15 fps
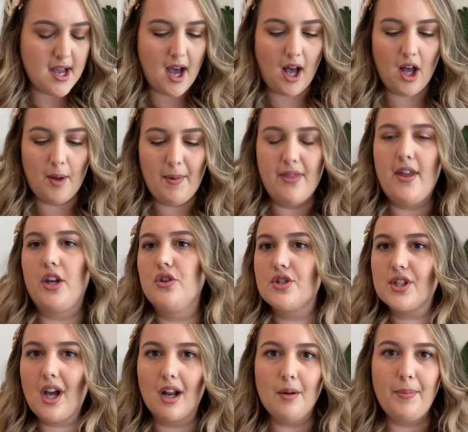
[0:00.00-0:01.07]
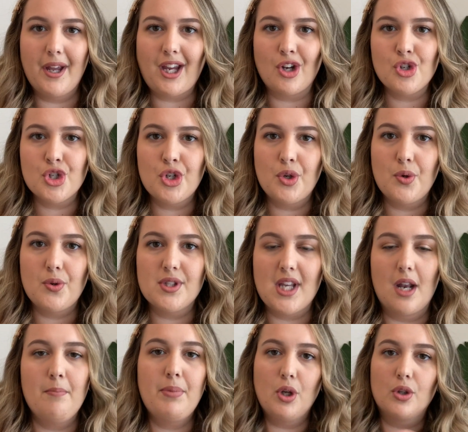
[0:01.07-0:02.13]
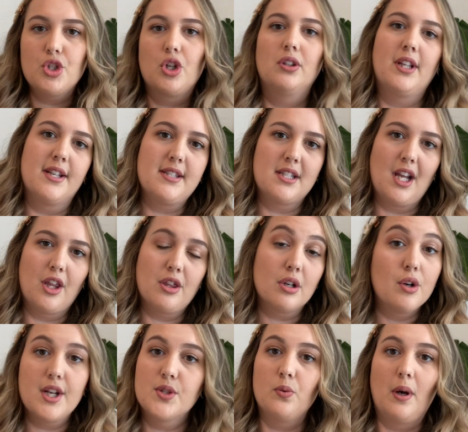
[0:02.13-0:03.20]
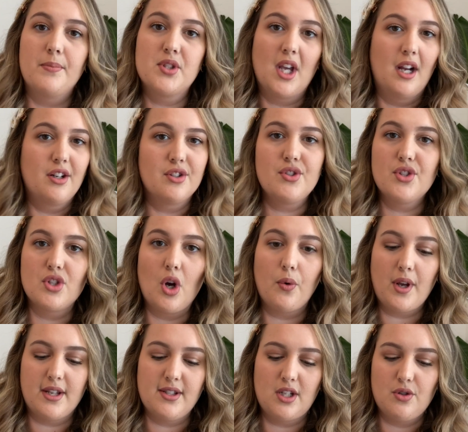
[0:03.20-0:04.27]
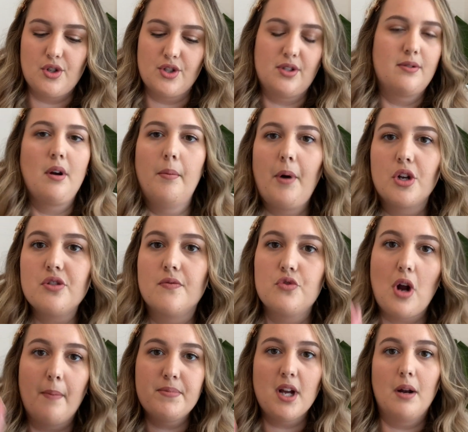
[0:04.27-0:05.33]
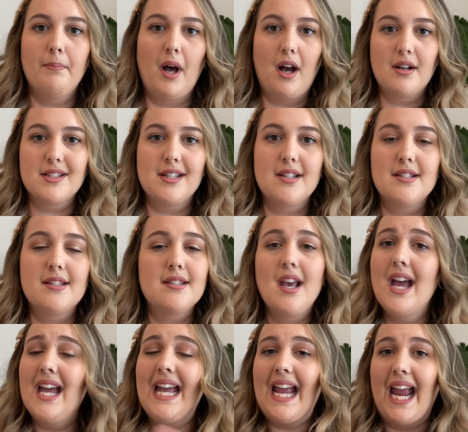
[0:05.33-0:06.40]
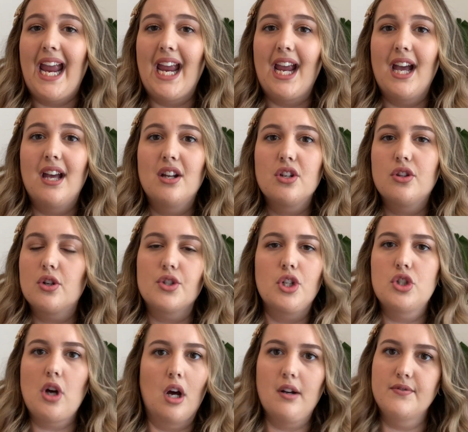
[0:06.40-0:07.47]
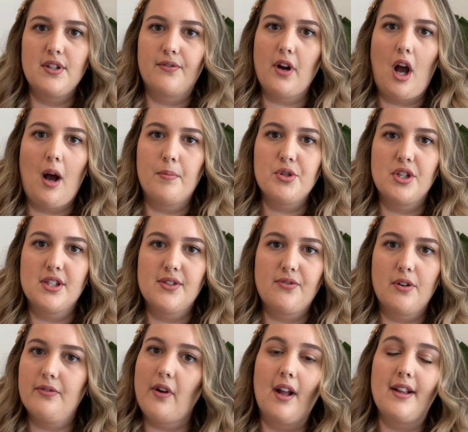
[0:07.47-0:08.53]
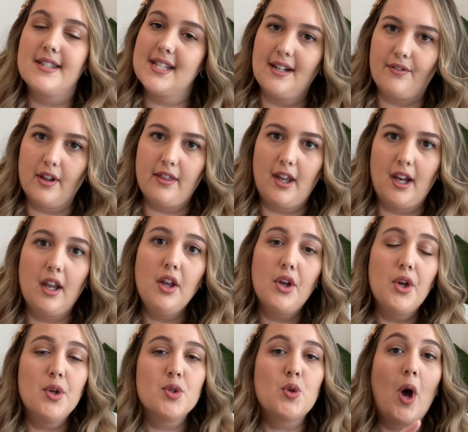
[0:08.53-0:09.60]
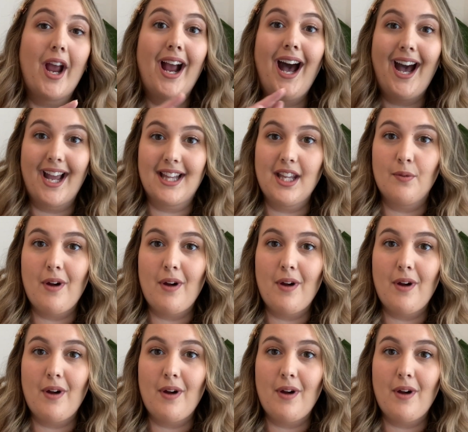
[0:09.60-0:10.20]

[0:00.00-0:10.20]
And then you just kind of pick and choose and build your listing through his website. And it's so easy. You just a bunch of drop-down boxes, and there's a ton of different options for fonts and everything. So I highly